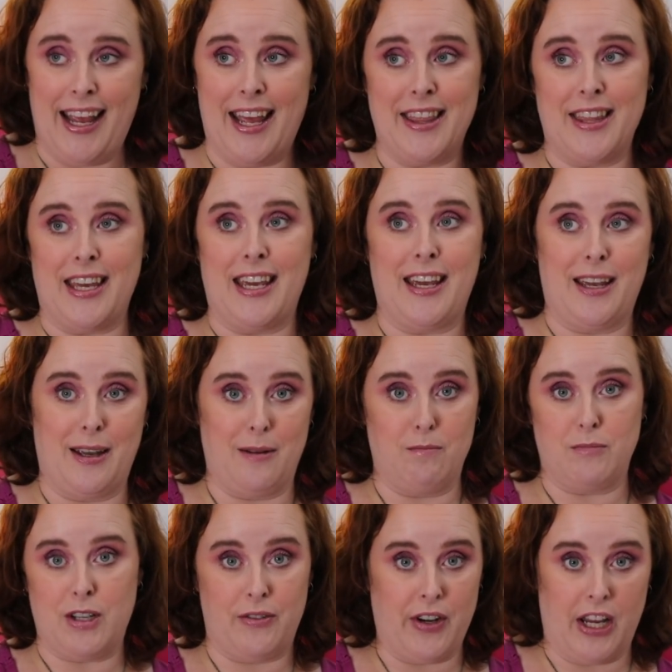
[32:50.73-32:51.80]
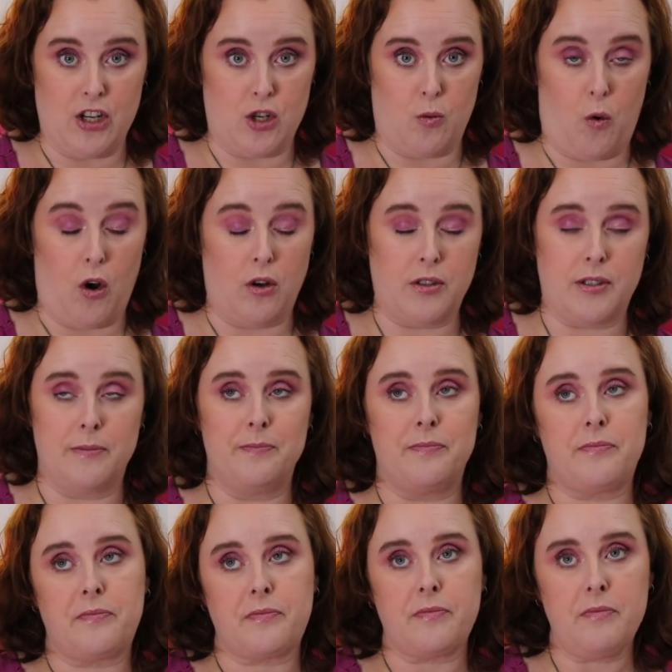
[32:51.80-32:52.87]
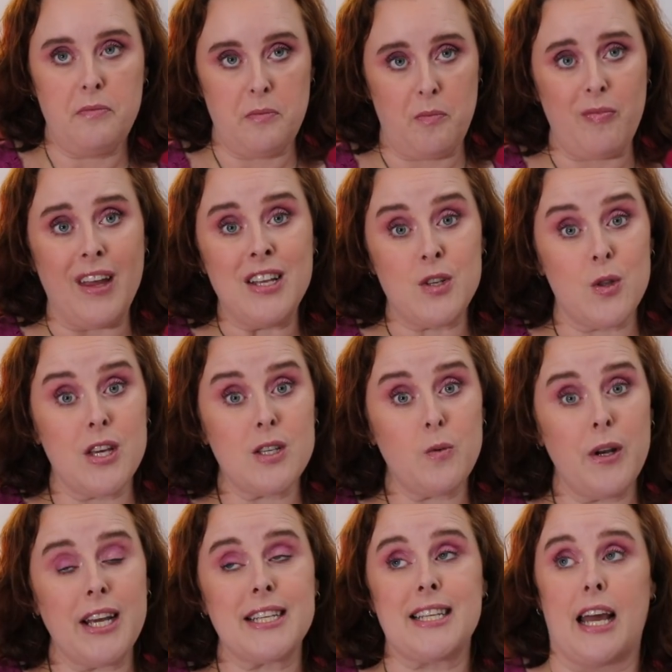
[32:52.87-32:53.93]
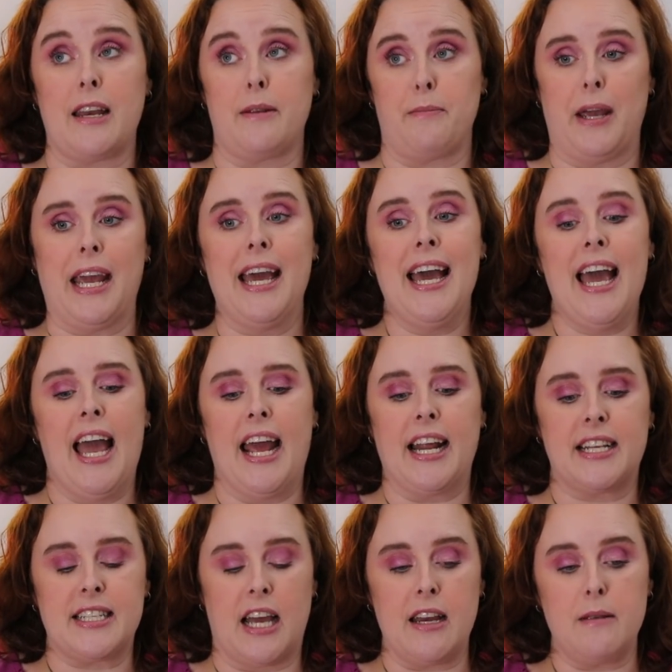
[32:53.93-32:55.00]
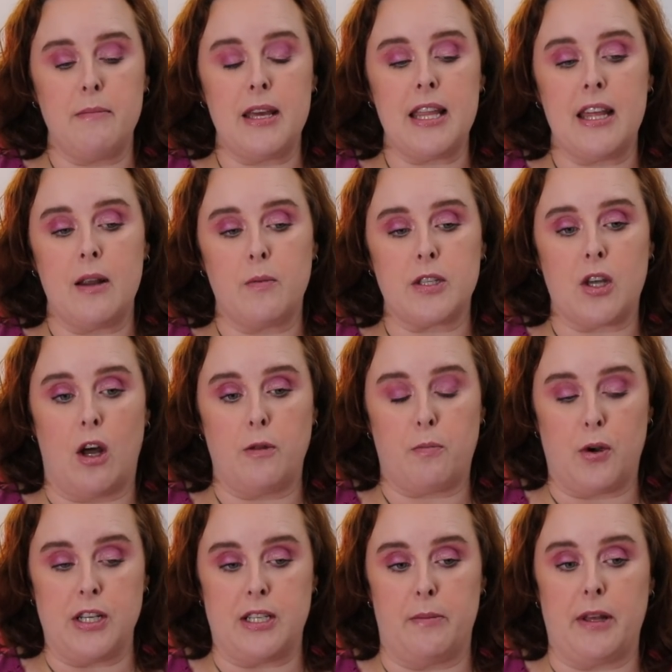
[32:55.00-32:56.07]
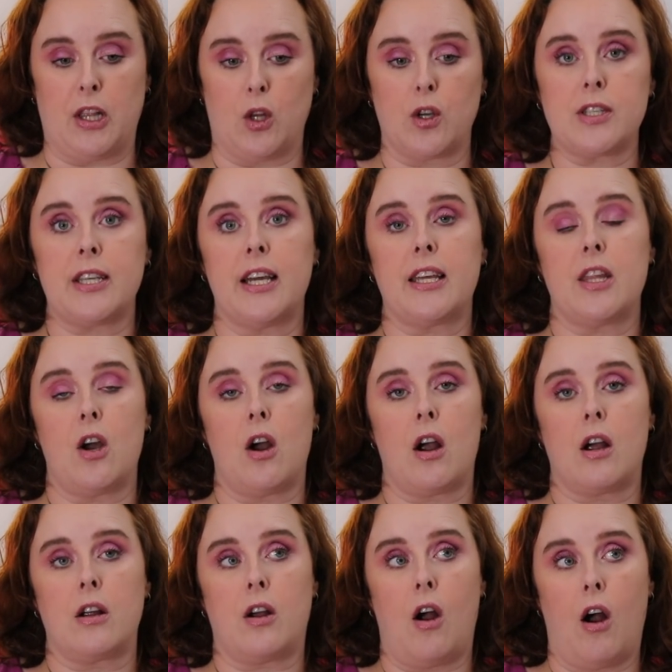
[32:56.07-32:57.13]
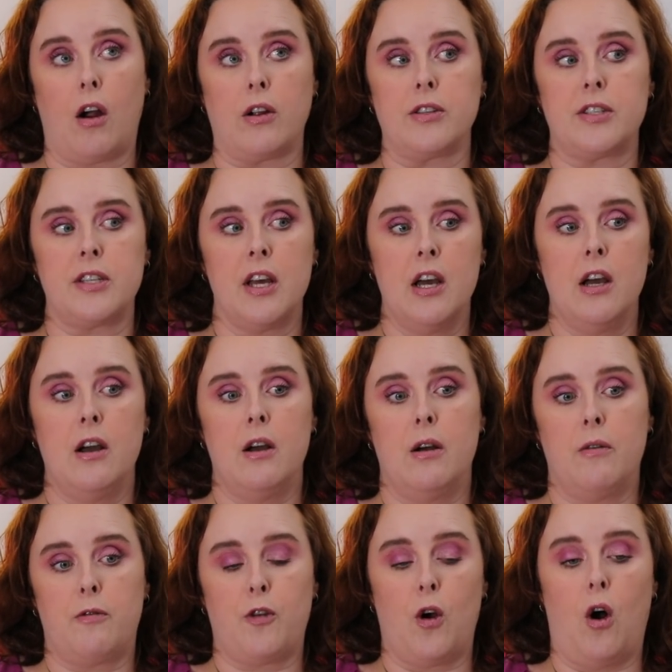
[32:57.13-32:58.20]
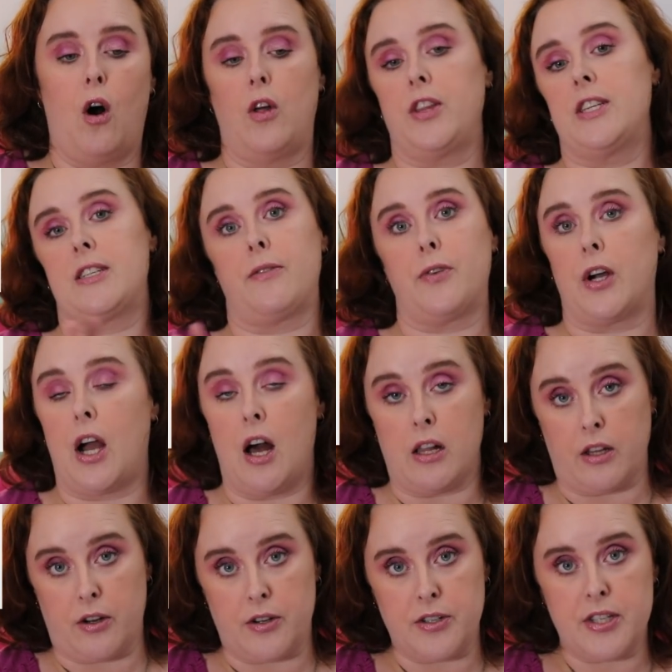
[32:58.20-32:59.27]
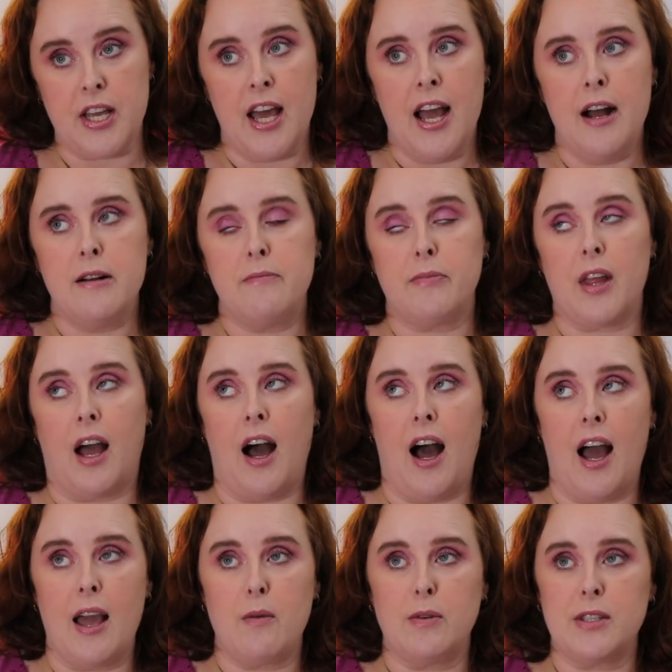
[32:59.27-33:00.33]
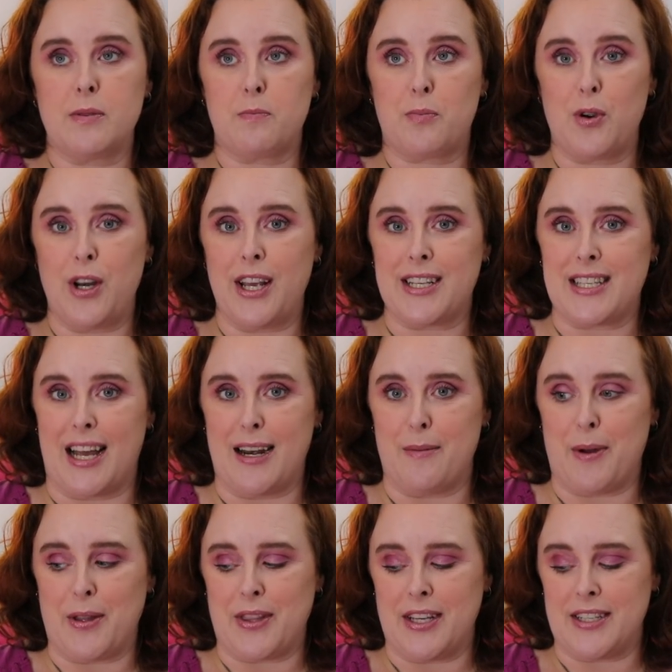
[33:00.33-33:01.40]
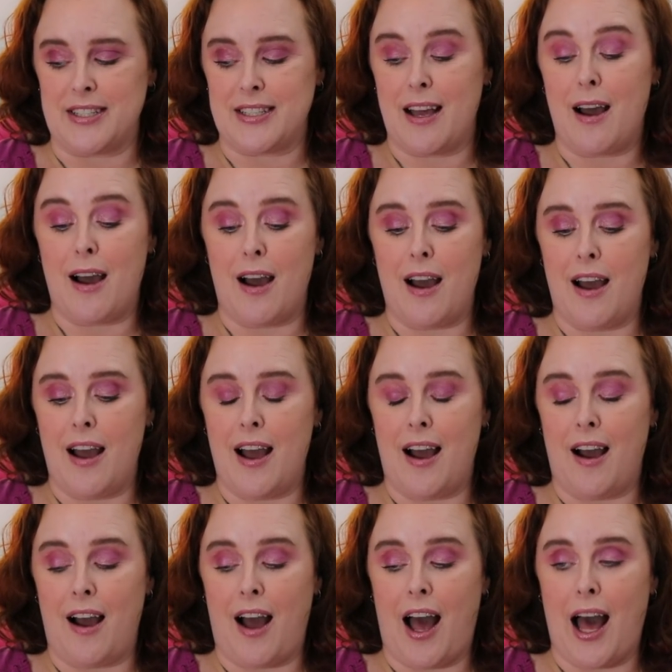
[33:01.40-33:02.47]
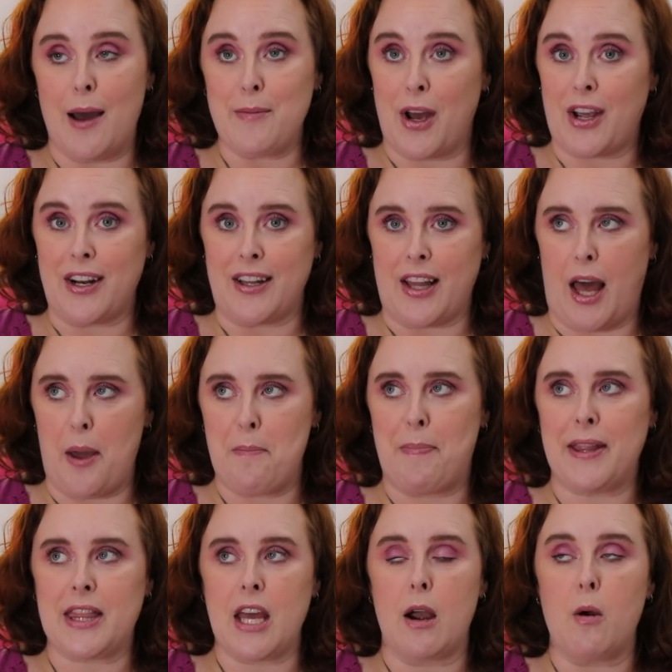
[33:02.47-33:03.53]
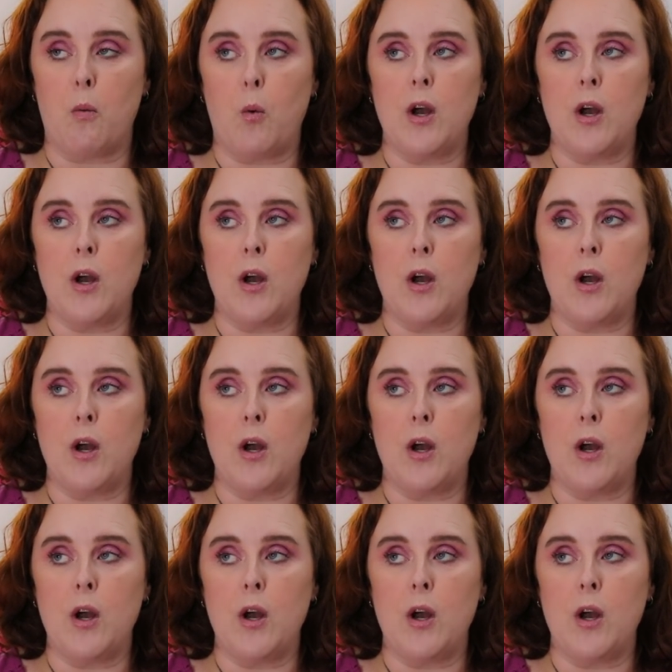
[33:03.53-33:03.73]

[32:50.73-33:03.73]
in the divination world. So this one excited me. It excited me that it was called Prism. It looks like there are cards for all these different colors. I was pretty excited about this. I'm not going to lie, but there